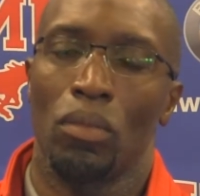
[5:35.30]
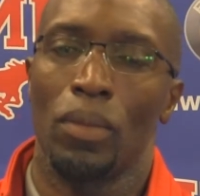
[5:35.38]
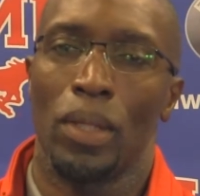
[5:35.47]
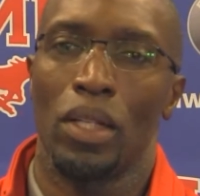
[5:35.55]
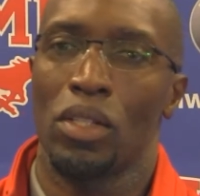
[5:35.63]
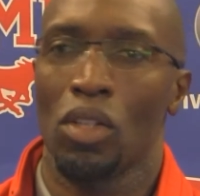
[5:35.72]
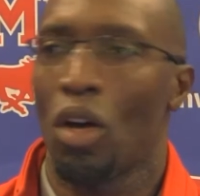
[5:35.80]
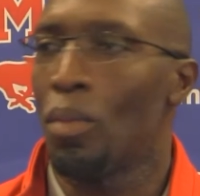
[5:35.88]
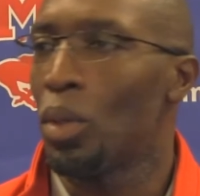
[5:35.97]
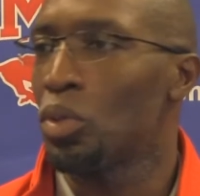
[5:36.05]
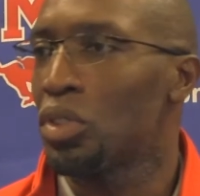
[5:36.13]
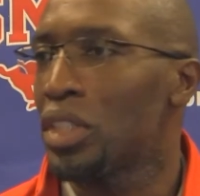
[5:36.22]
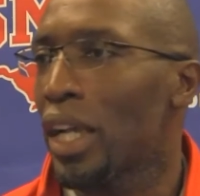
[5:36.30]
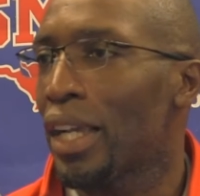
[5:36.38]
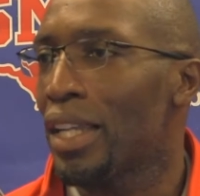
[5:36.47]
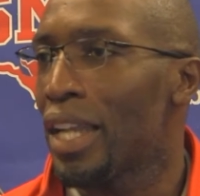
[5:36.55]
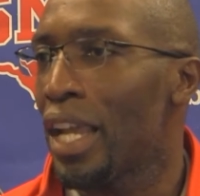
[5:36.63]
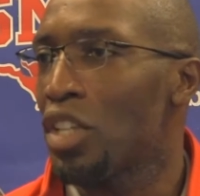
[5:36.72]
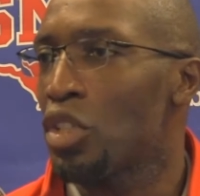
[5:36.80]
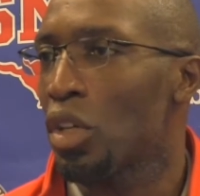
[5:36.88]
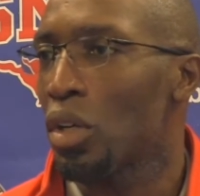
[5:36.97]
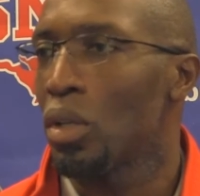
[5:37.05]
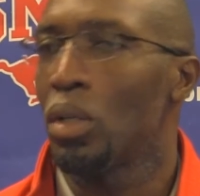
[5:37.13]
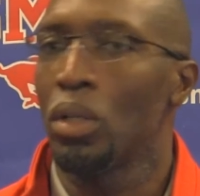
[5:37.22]
it's almost second
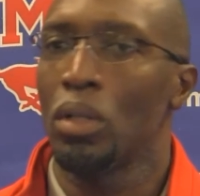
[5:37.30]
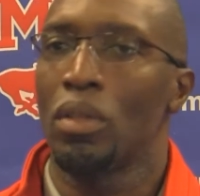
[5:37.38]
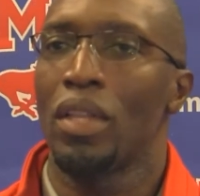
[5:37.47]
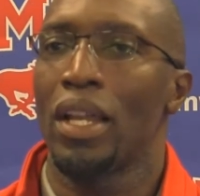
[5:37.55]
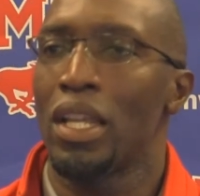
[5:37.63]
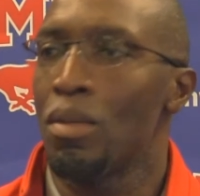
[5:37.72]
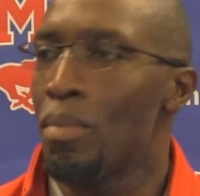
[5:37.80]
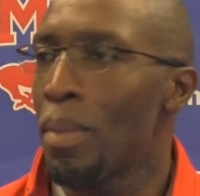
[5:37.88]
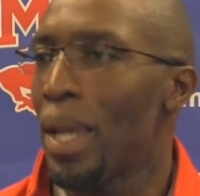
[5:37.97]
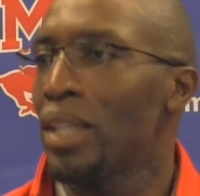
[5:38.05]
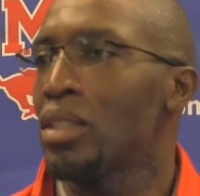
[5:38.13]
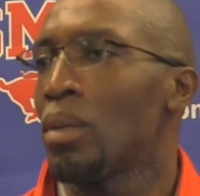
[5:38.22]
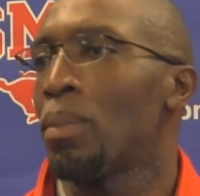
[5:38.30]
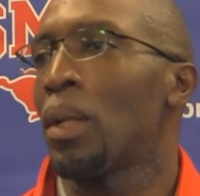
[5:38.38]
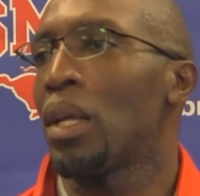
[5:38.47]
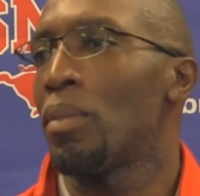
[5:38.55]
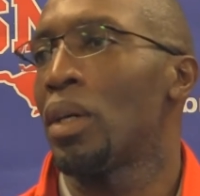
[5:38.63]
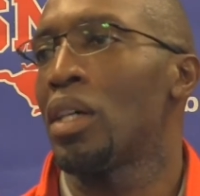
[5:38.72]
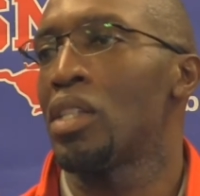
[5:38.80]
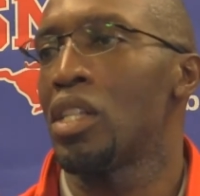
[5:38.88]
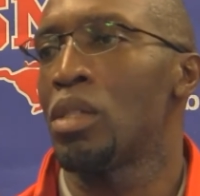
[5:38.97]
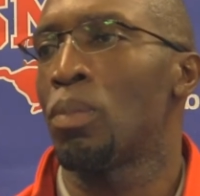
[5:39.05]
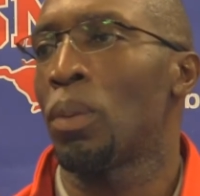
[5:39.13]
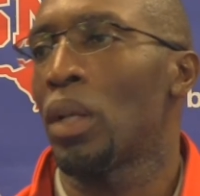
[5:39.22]
nature that he makes a play because
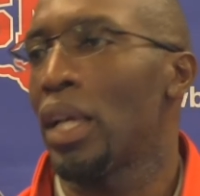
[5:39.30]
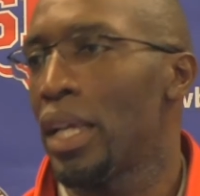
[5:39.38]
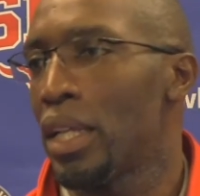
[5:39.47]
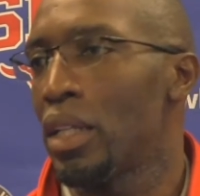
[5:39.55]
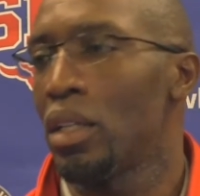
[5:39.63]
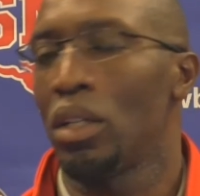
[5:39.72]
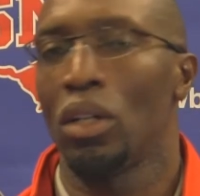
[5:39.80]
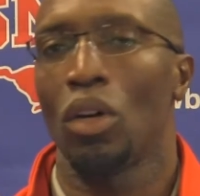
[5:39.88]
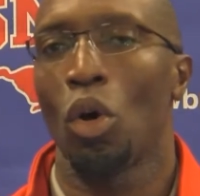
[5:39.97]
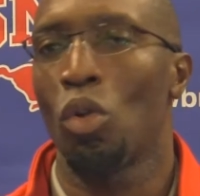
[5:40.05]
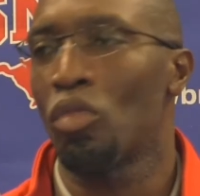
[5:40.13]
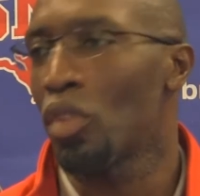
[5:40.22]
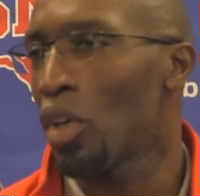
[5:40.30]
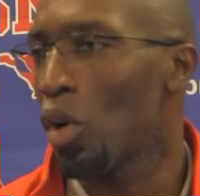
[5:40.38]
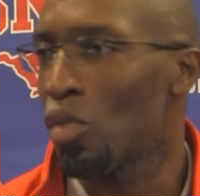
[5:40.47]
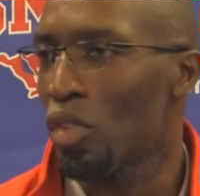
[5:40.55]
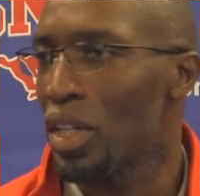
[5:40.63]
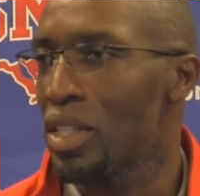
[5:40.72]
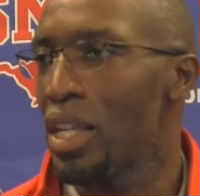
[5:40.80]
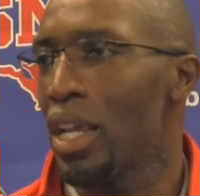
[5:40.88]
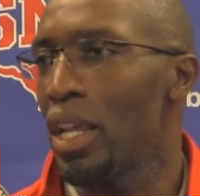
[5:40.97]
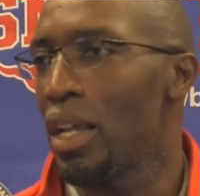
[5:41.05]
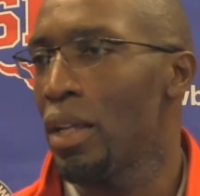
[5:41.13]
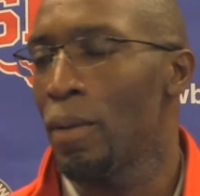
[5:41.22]
he's played it over and over in his
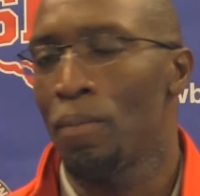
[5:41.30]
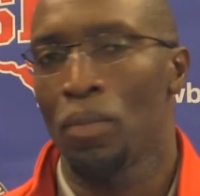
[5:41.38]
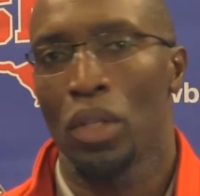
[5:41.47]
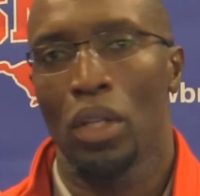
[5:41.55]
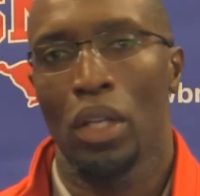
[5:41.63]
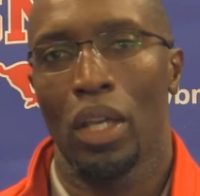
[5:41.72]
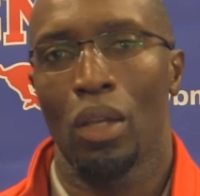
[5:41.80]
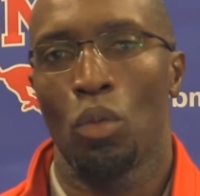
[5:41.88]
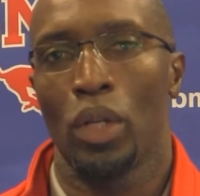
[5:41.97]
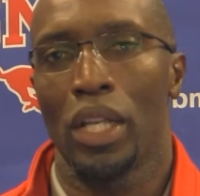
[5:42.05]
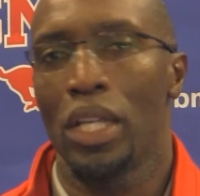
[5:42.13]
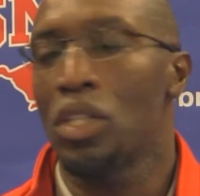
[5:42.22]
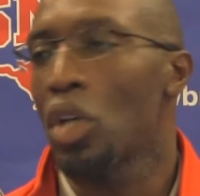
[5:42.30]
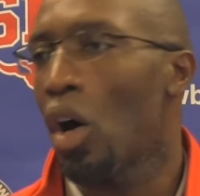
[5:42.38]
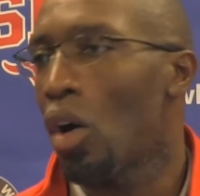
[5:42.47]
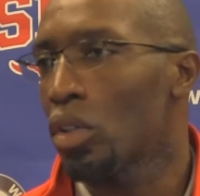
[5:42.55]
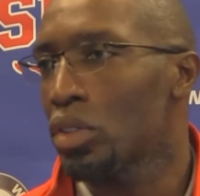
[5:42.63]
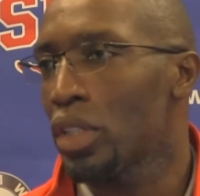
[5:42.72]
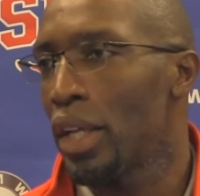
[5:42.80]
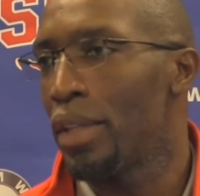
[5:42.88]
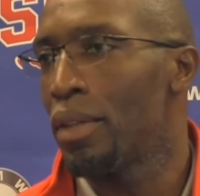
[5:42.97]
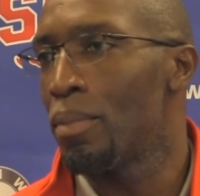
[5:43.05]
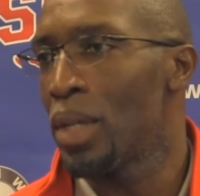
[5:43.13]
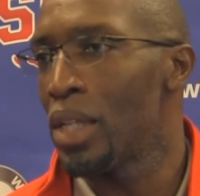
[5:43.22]
head. And when he talks
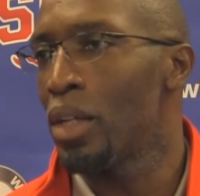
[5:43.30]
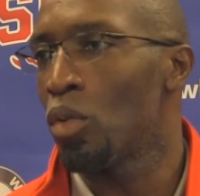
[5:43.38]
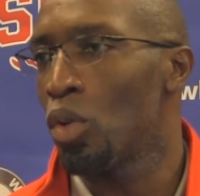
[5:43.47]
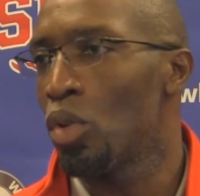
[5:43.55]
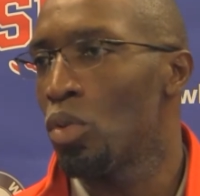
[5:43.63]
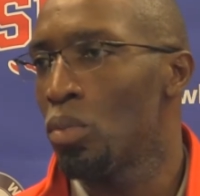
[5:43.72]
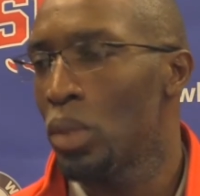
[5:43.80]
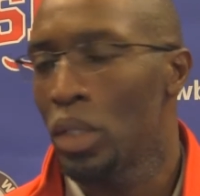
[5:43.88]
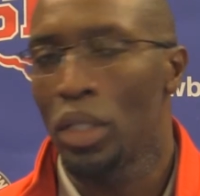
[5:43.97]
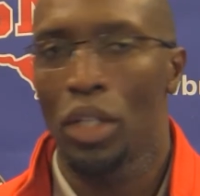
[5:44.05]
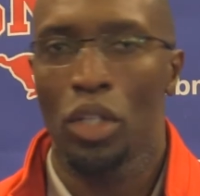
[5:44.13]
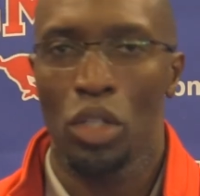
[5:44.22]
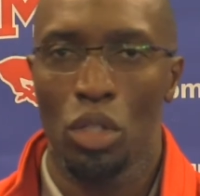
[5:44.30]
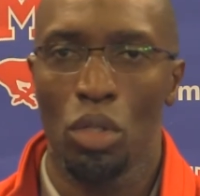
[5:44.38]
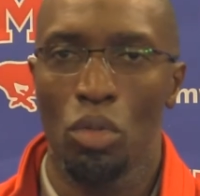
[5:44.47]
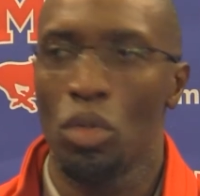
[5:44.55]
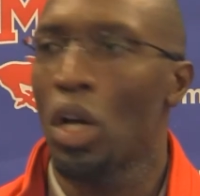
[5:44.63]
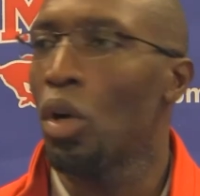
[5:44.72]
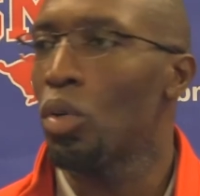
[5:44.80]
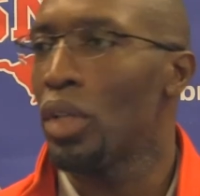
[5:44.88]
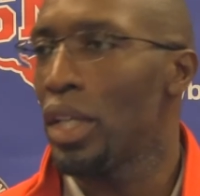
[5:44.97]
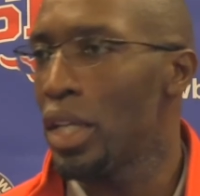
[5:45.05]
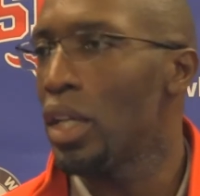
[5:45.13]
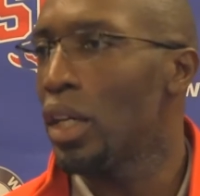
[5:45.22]
in the meeting room, you know
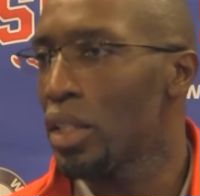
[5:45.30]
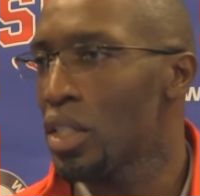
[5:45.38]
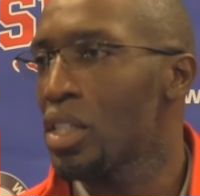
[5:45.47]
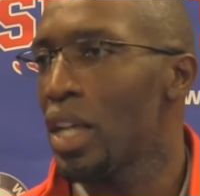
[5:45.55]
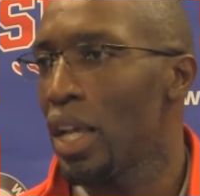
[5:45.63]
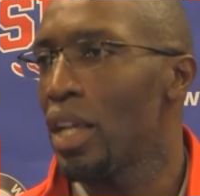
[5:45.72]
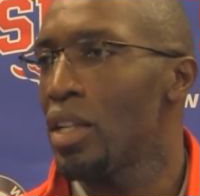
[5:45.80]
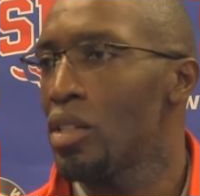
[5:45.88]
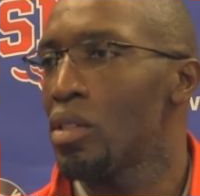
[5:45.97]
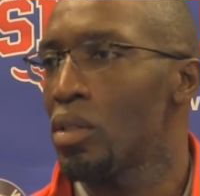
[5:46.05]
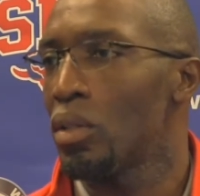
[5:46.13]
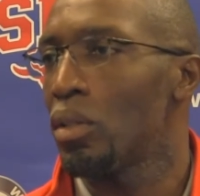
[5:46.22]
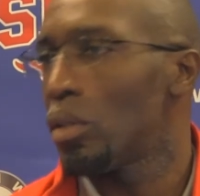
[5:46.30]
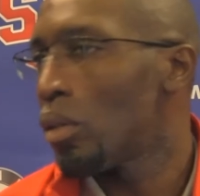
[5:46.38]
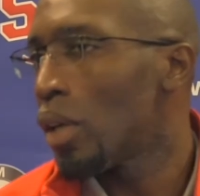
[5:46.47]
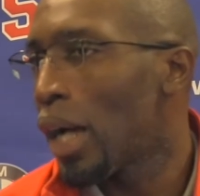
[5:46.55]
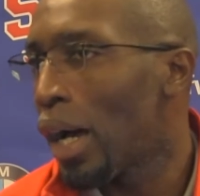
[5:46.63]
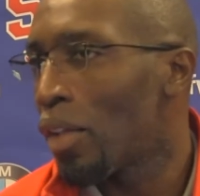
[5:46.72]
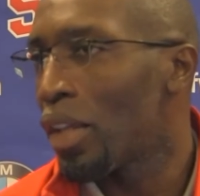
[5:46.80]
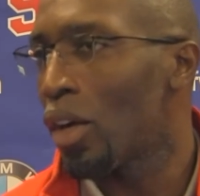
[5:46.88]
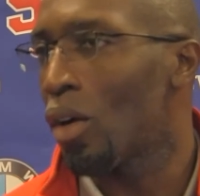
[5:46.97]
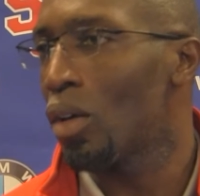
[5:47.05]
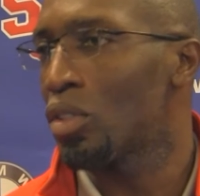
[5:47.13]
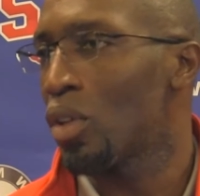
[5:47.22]
that he understands how they
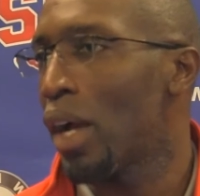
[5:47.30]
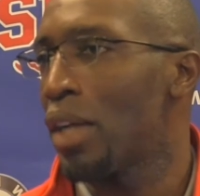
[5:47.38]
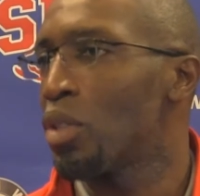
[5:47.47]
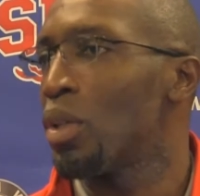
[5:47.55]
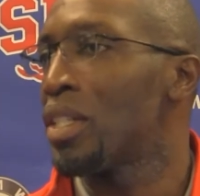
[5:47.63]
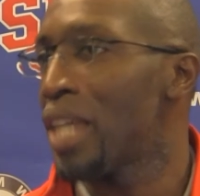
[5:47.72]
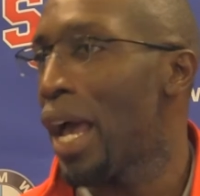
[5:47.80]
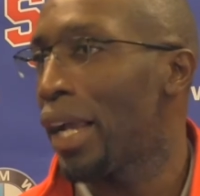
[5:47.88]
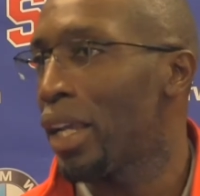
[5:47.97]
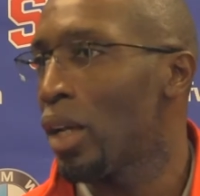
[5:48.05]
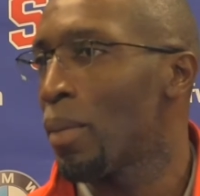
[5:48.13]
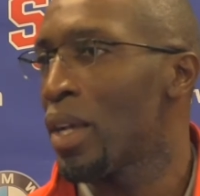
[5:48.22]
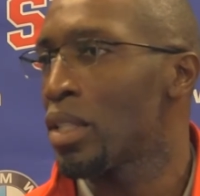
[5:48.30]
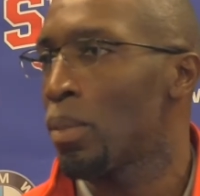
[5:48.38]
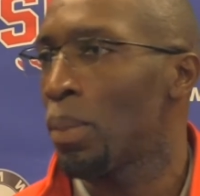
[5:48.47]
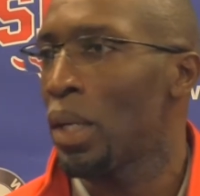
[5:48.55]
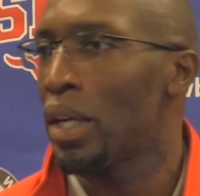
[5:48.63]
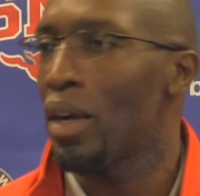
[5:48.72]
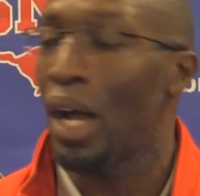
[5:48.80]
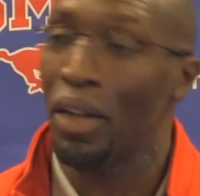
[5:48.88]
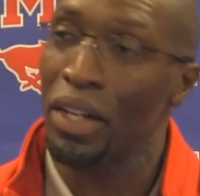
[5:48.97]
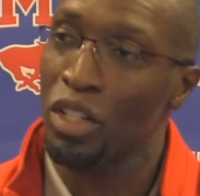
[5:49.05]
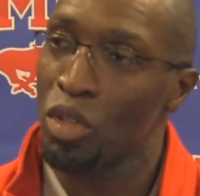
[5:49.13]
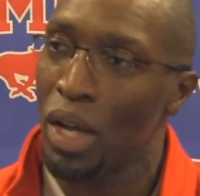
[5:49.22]
are trying to attack him as a player, how
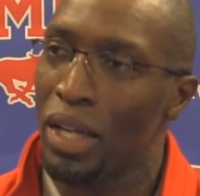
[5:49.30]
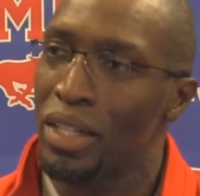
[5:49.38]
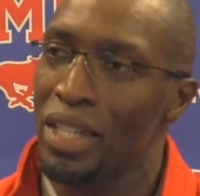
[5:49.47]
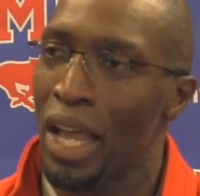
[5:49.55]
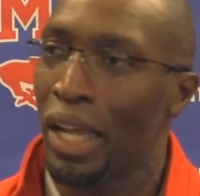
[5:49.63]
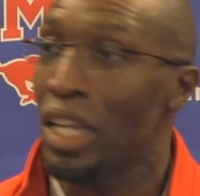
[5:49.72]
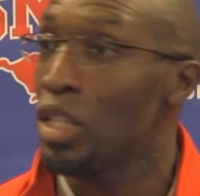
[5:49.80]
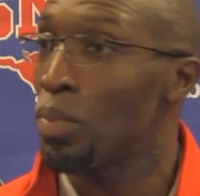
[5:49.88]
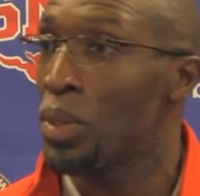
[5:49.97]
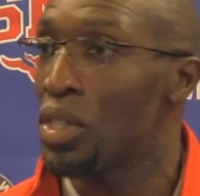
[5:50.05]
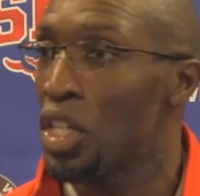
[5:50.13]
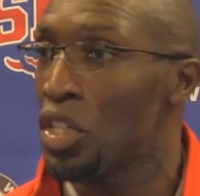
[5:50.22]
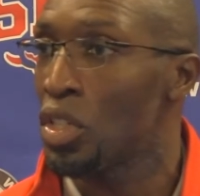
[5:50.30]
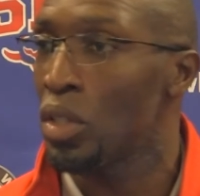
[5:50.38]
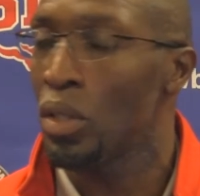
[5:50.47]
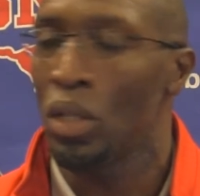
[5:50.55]
they're trying to attack his position.